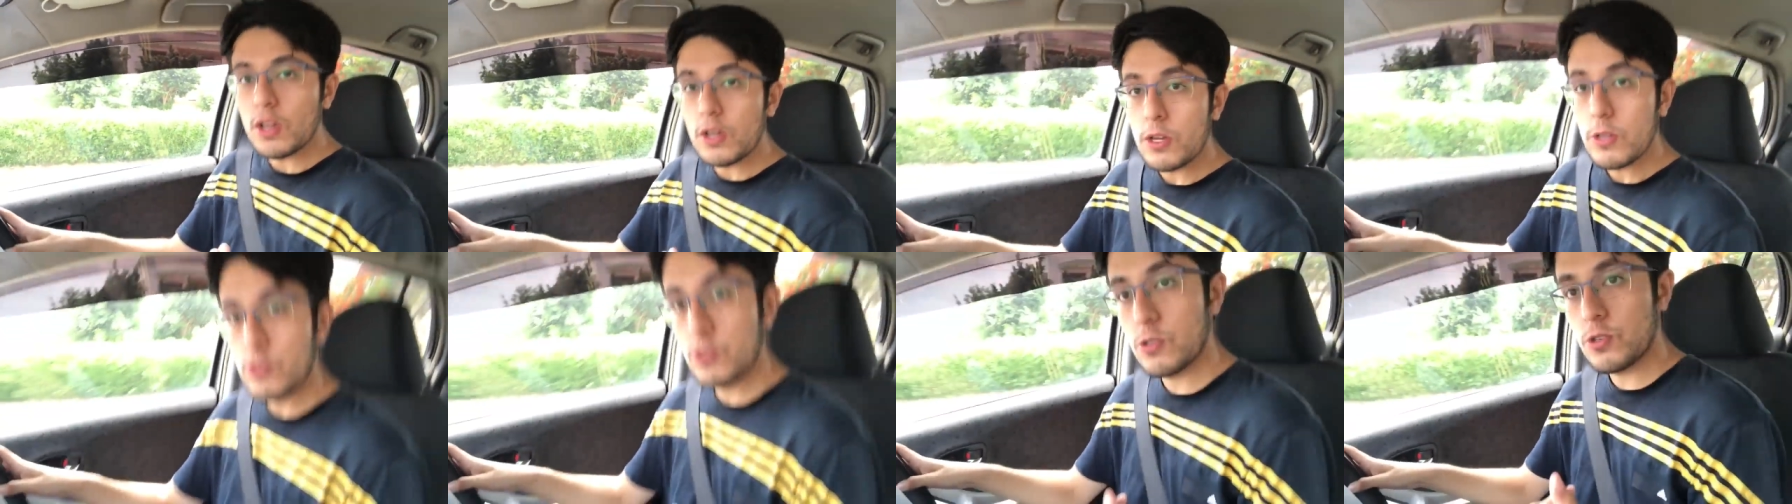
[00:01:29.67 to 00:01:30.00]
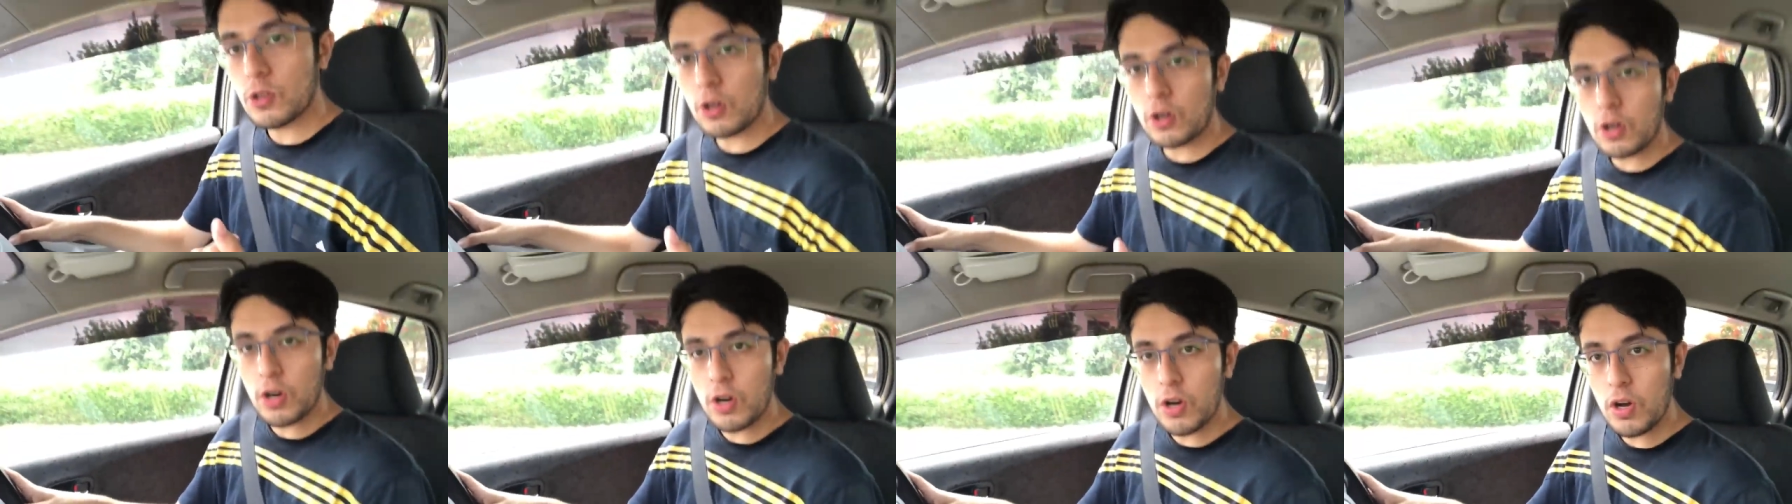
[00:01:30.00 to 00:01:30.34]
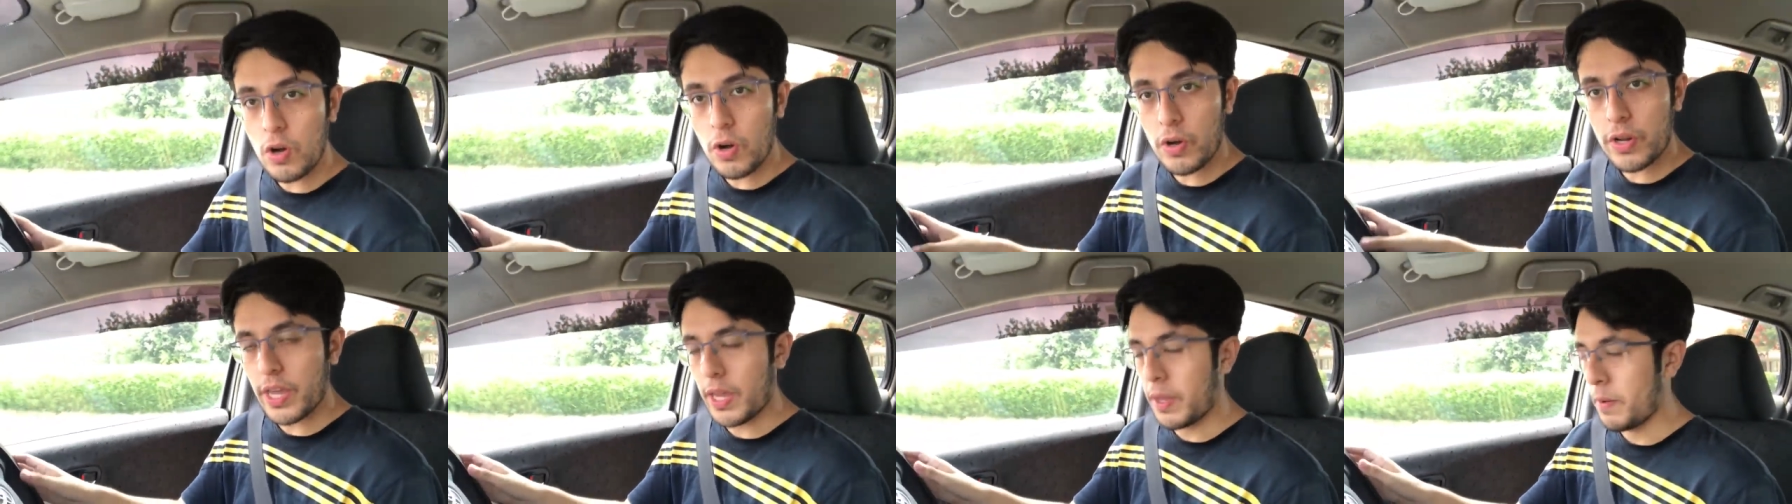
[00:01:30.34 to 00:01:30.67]
So,
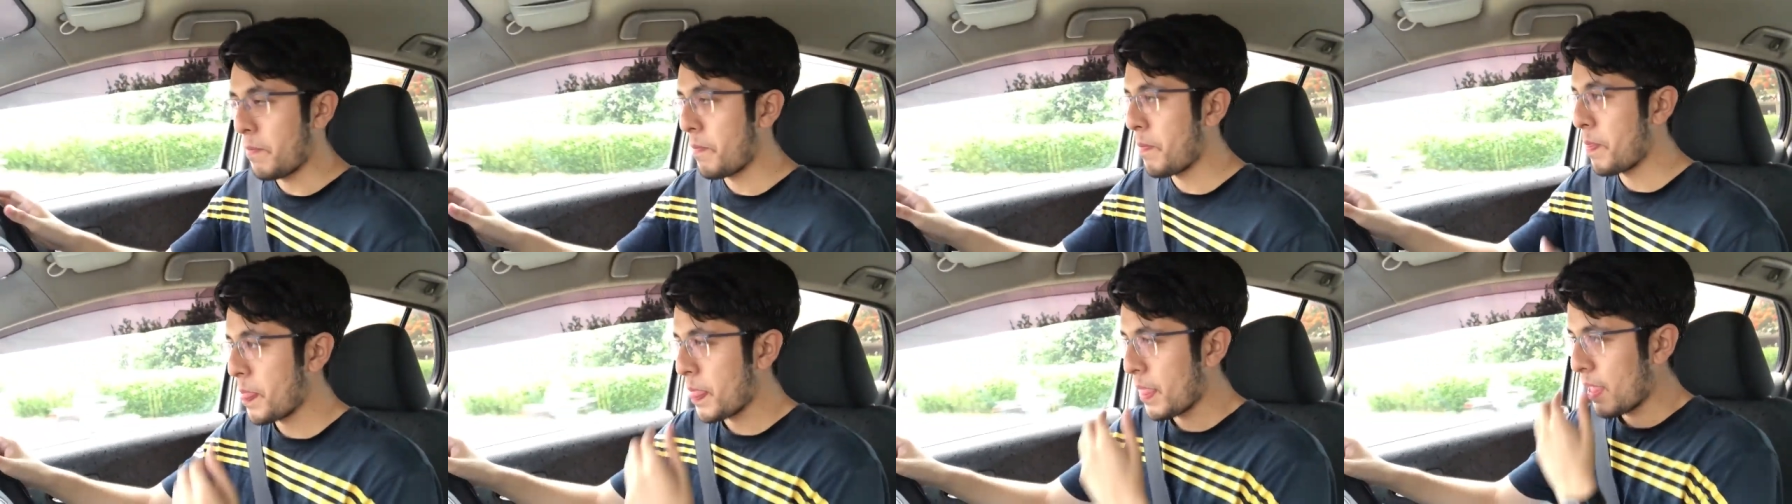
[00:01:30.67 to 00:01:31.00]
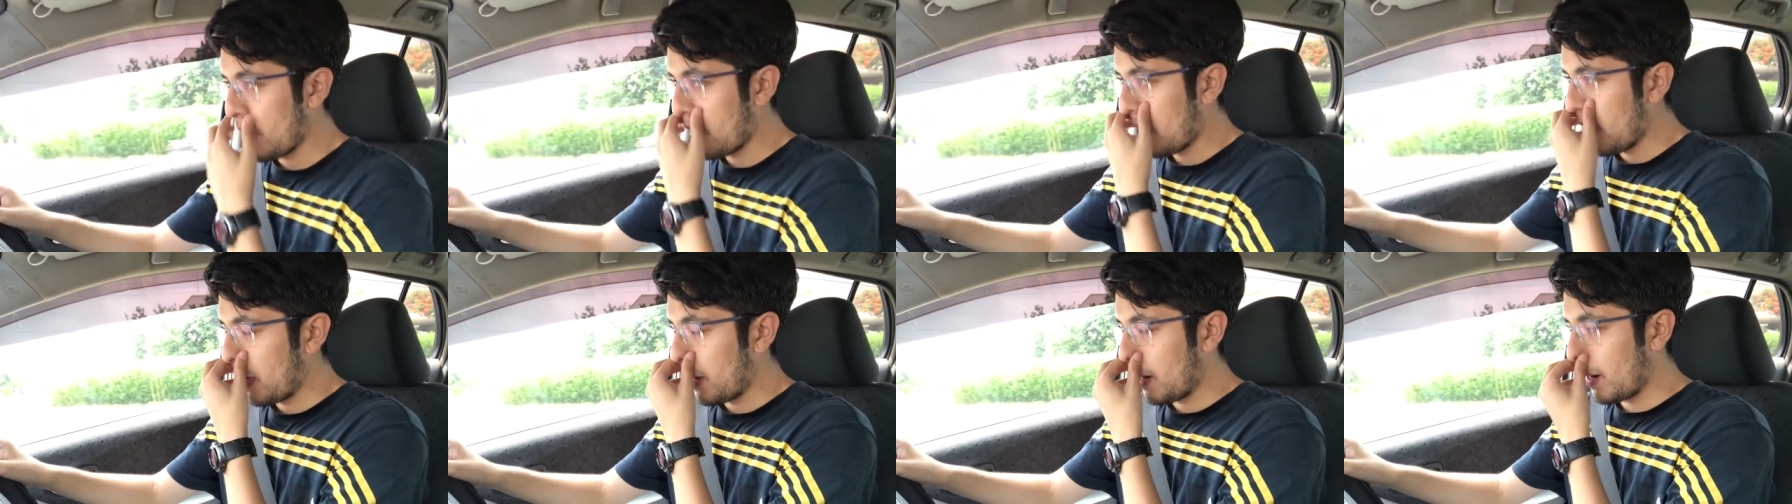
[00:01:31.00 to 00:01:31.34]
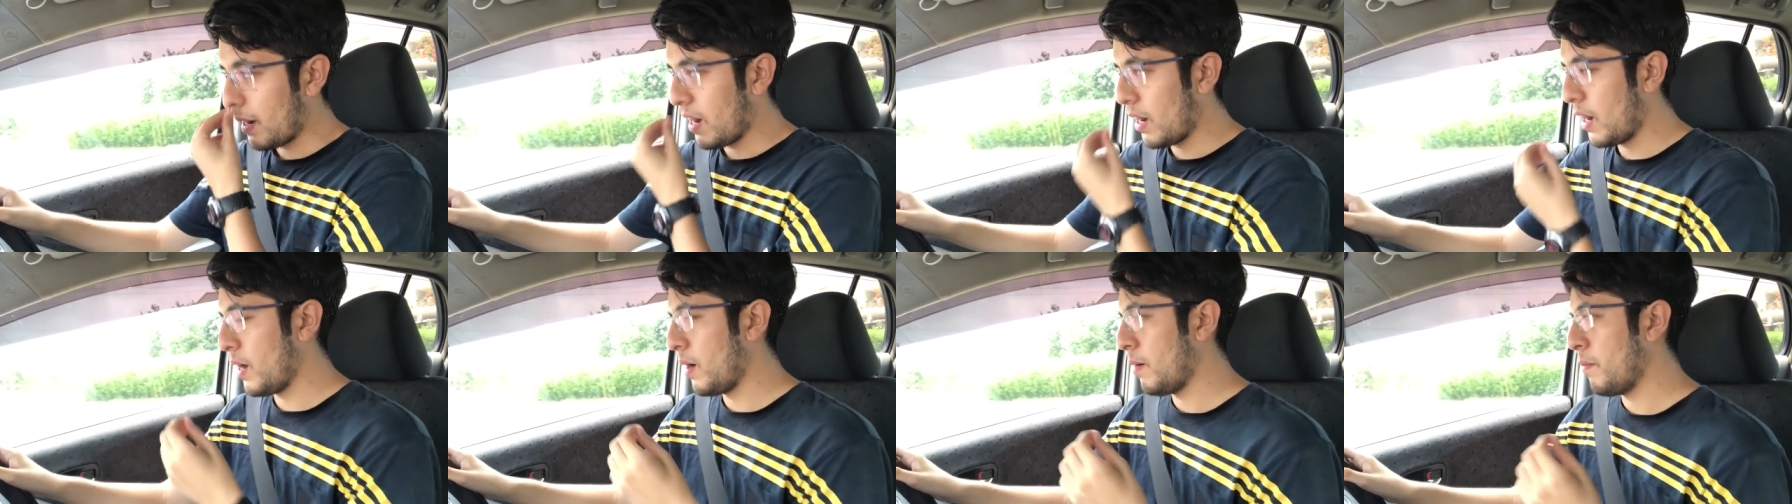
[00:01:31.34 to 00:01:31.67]
okay,
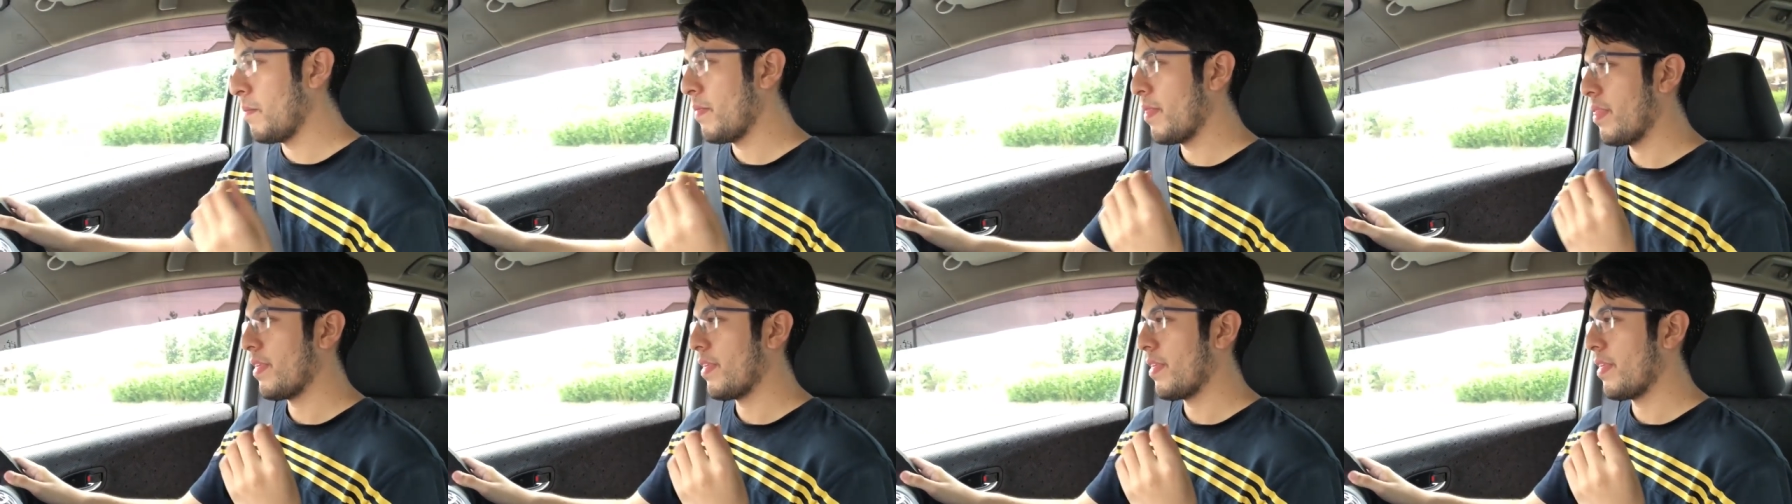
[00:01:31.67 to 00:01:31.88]
um,